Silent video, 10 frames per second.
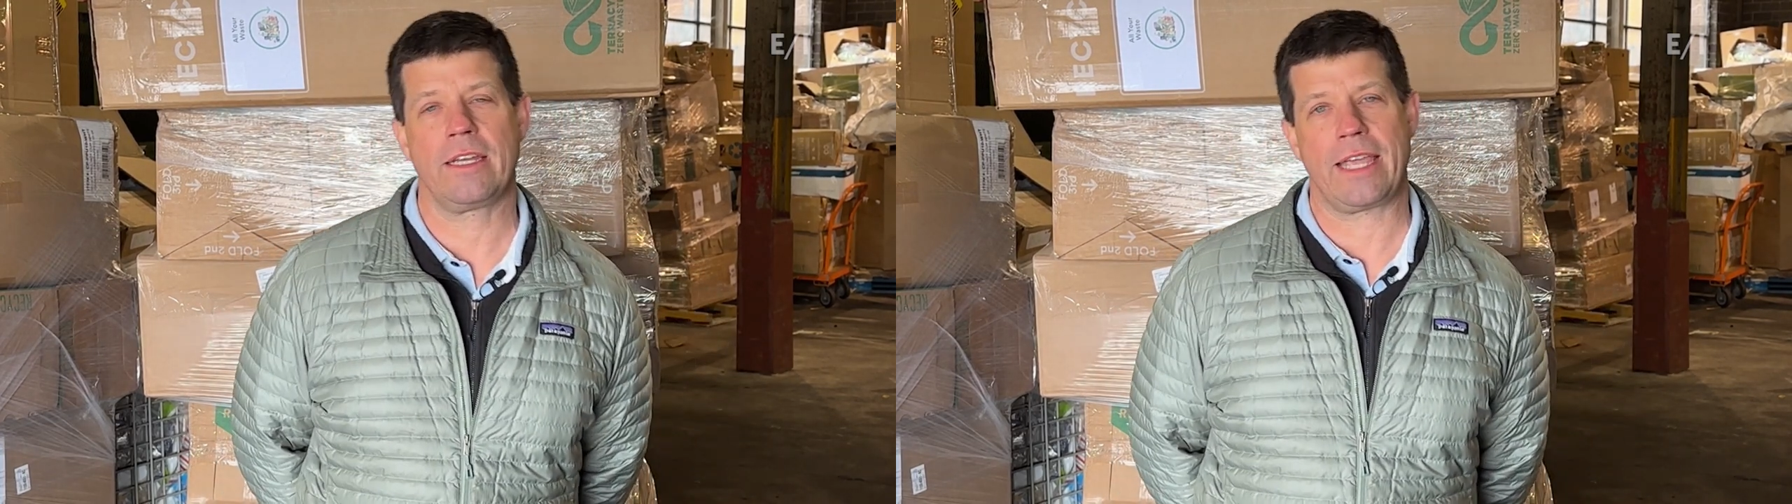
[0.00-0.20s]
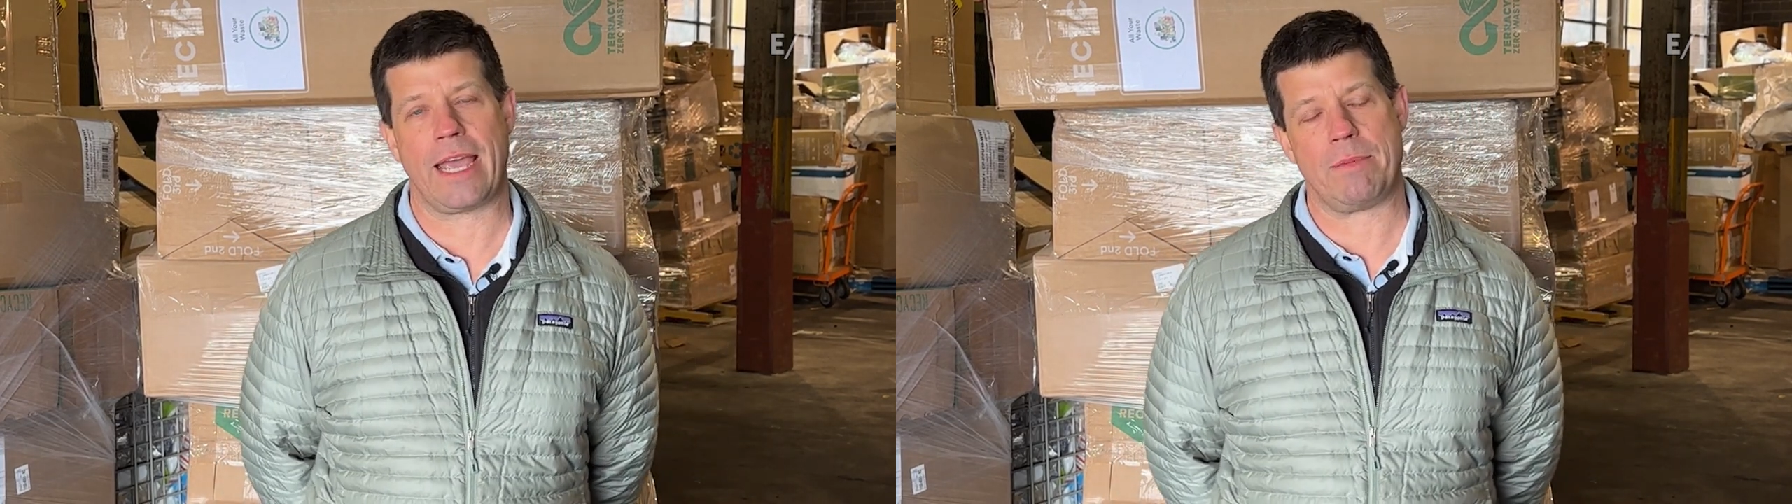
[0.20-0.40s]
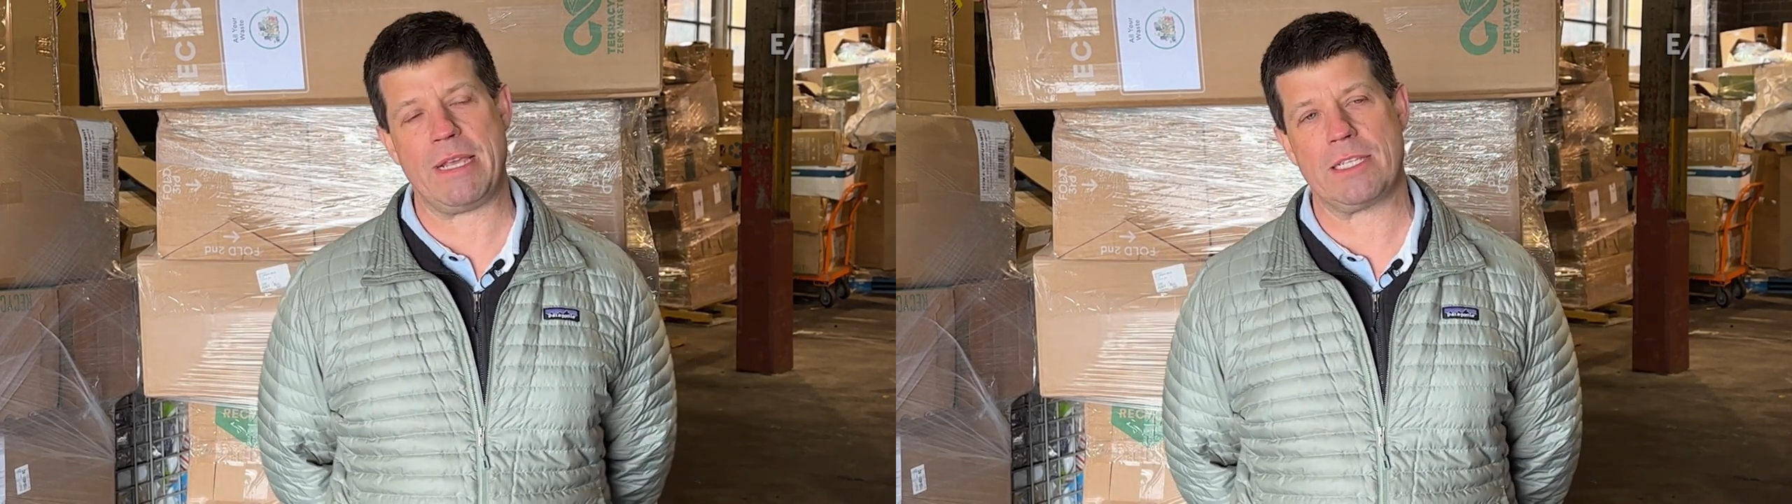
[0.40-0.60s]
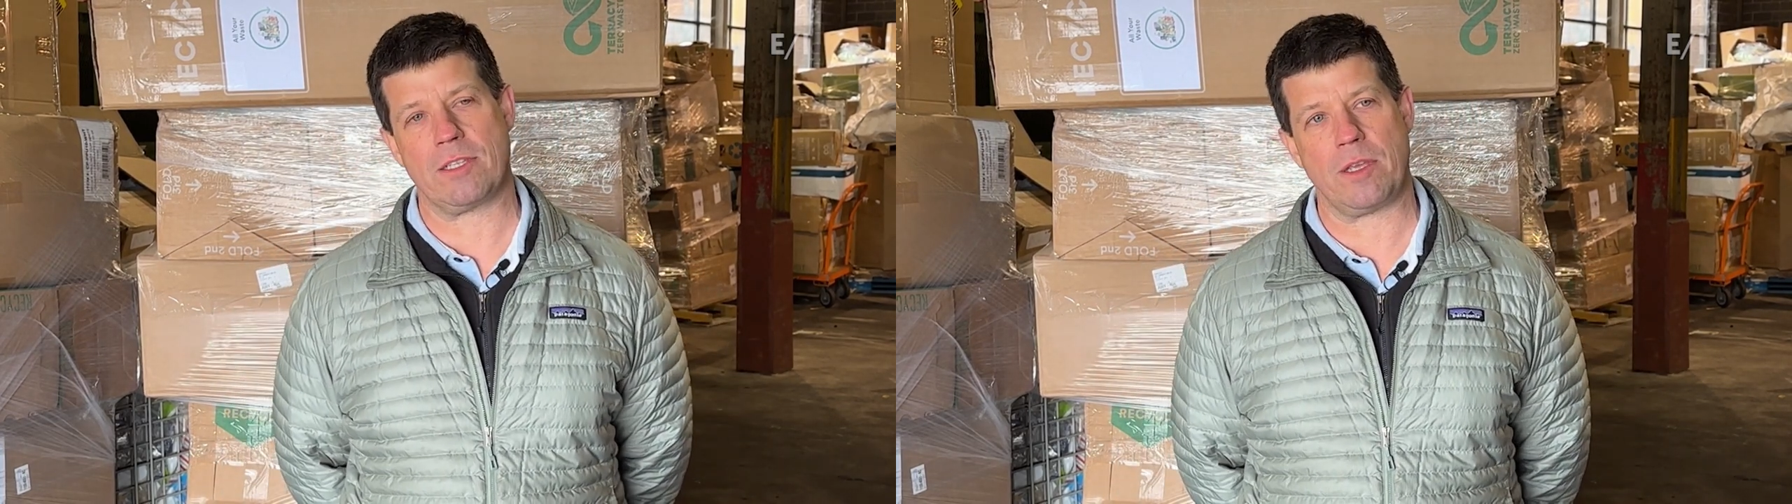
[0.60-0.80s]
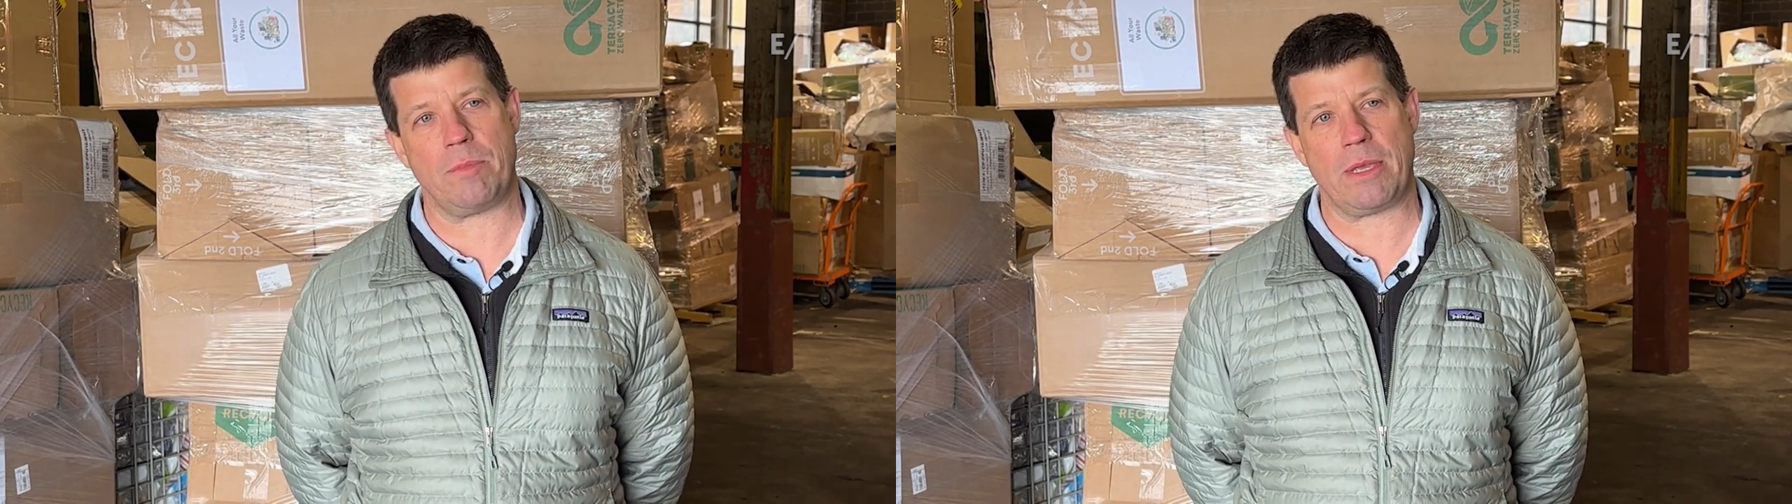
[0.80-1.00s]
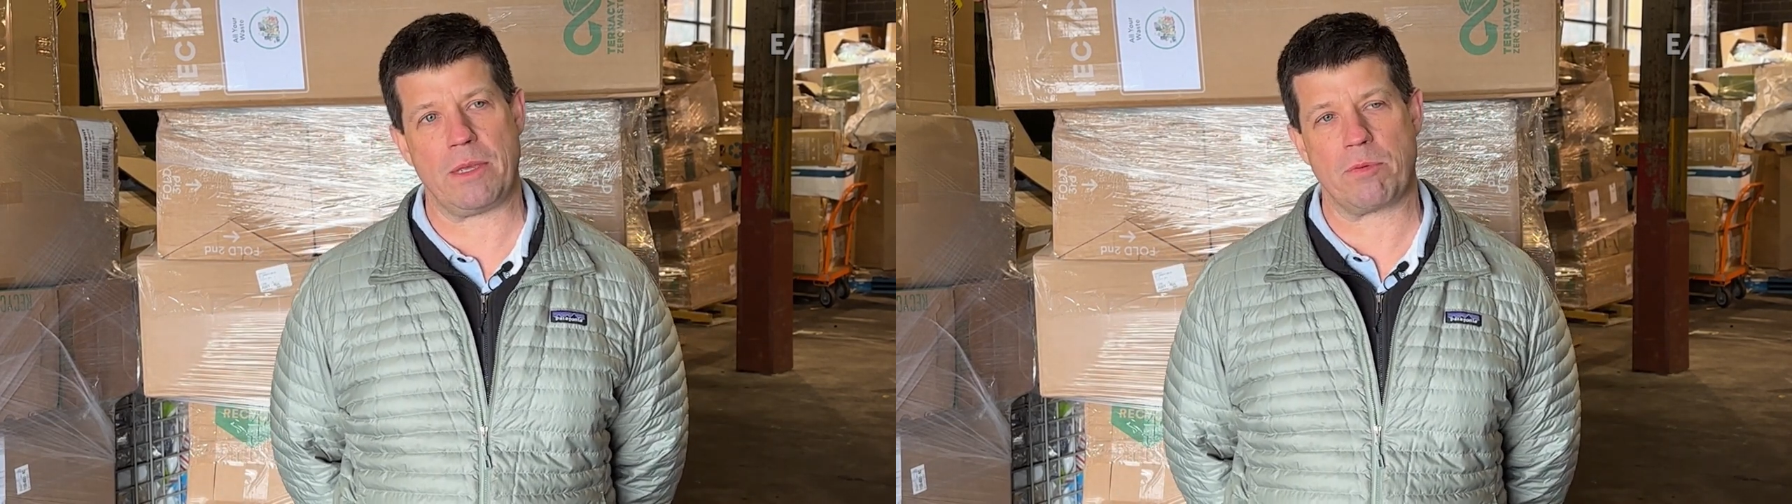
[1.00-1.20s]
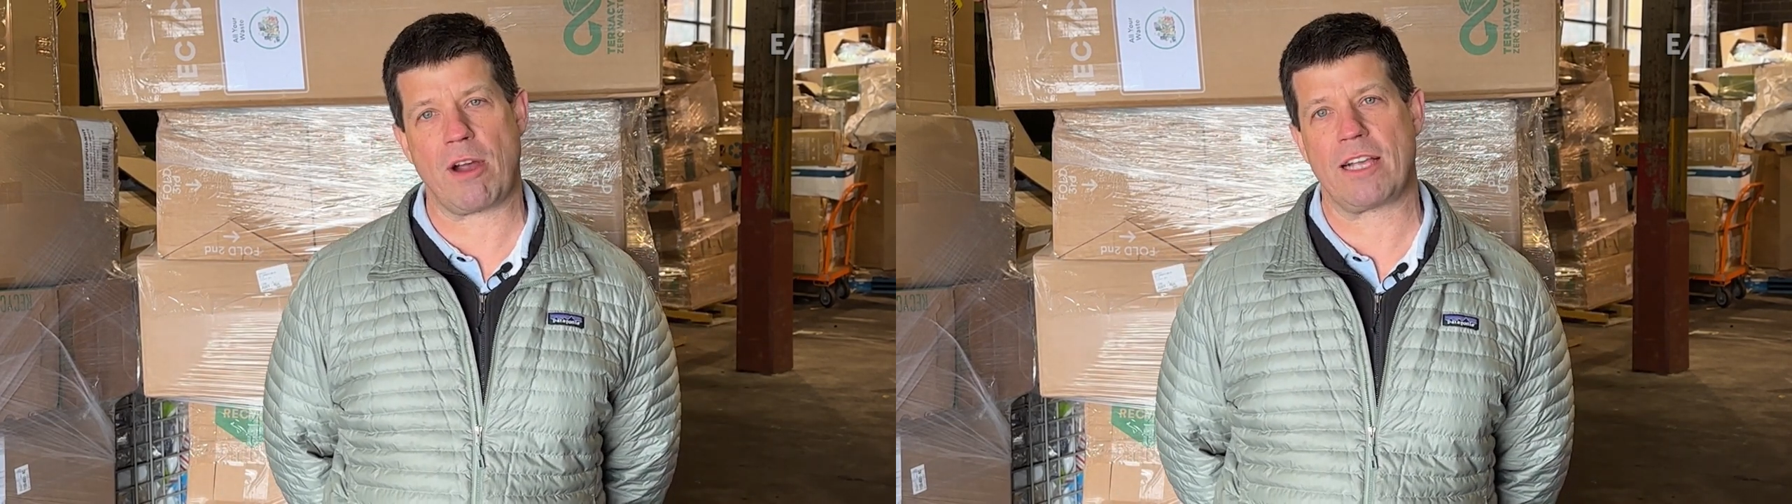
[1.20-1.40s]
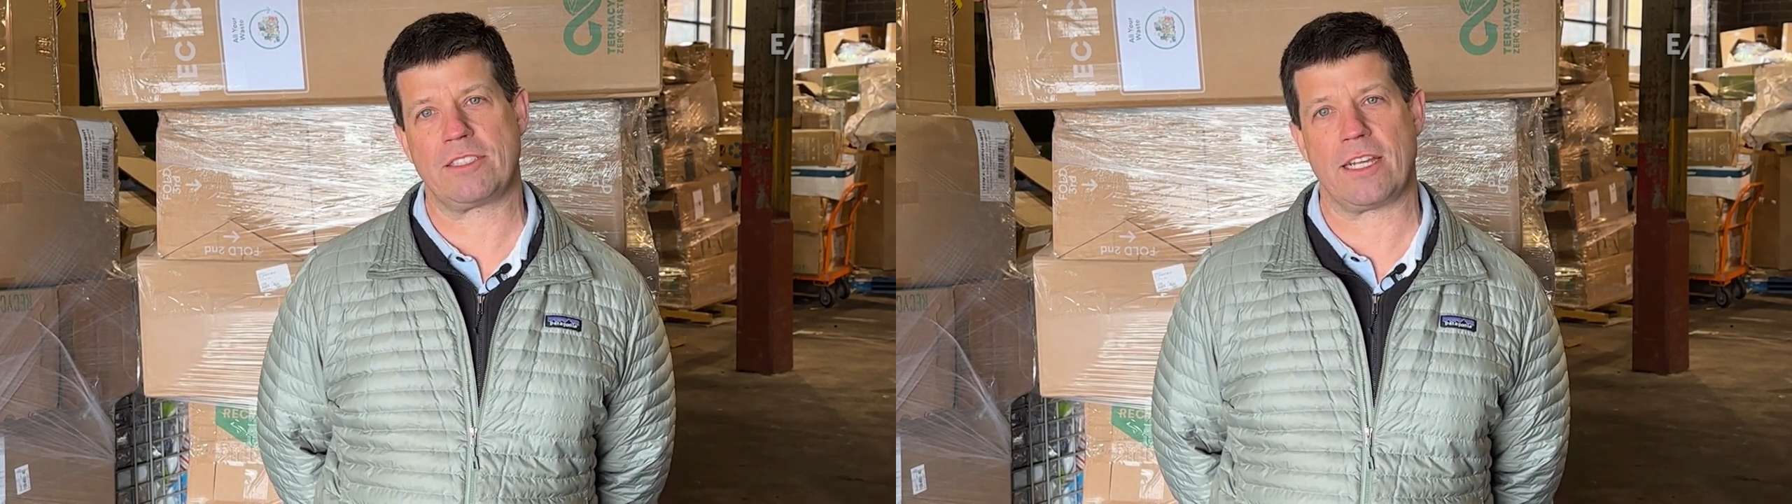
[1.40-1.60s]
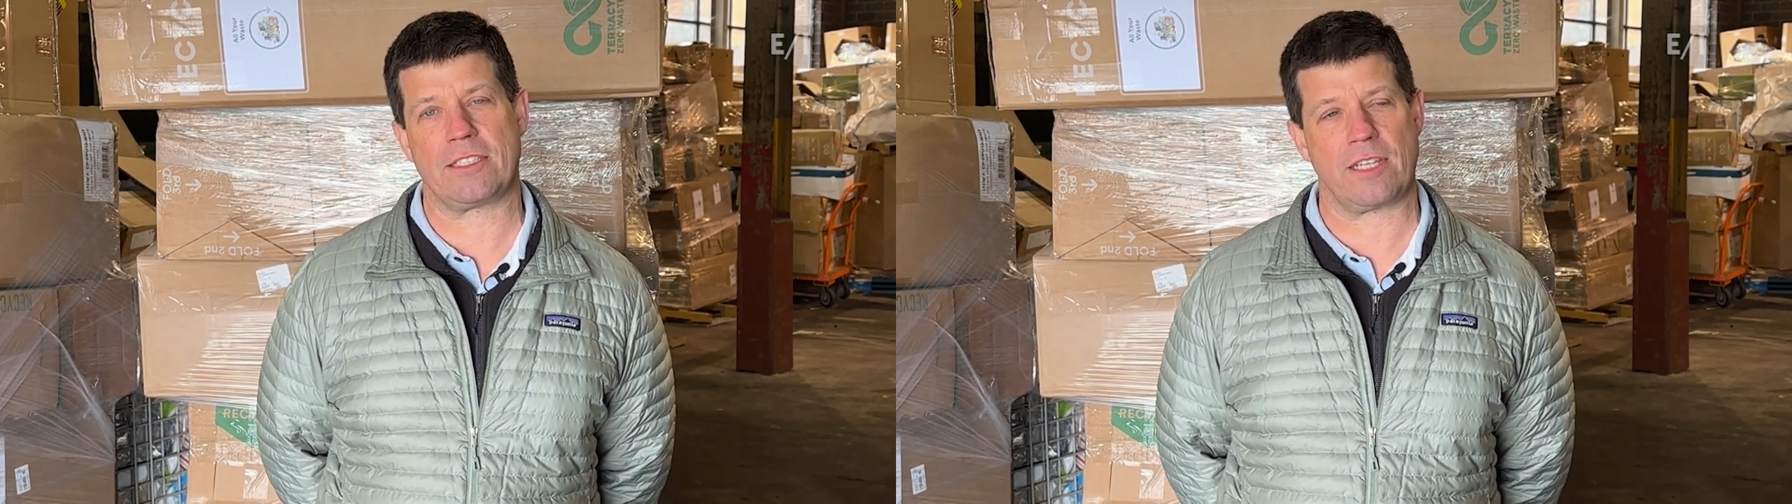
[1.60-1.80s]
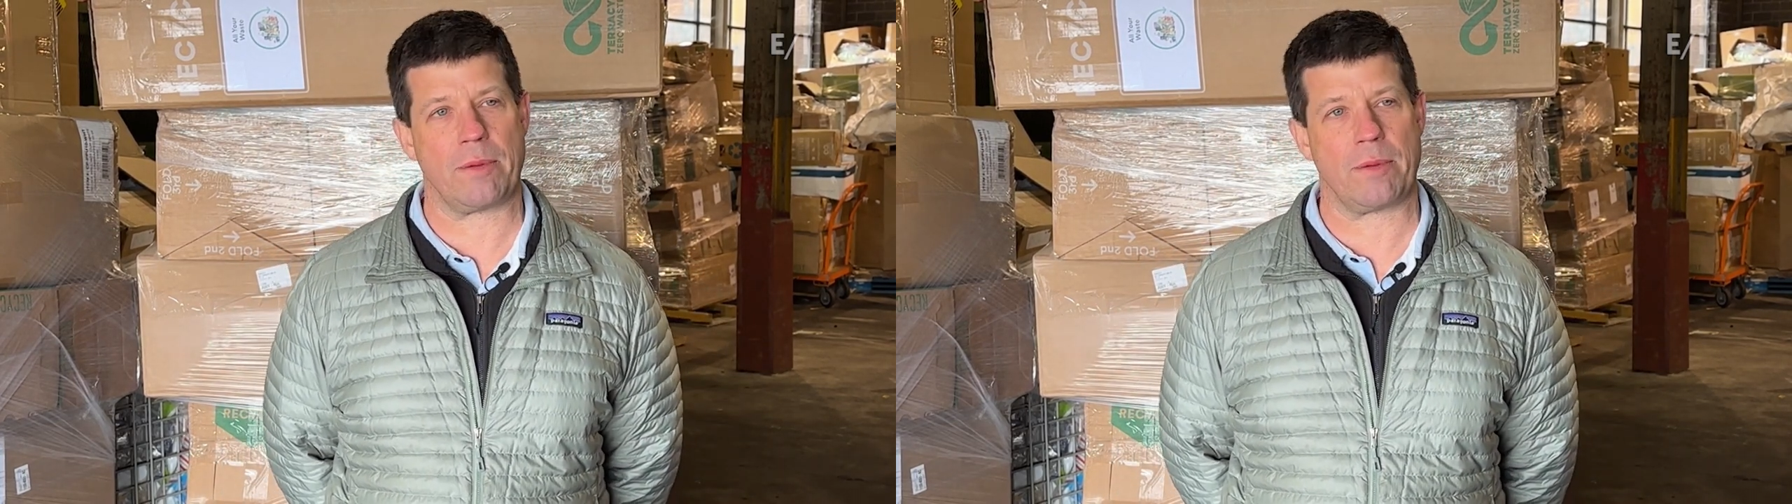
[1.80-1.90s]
can't easily be processed,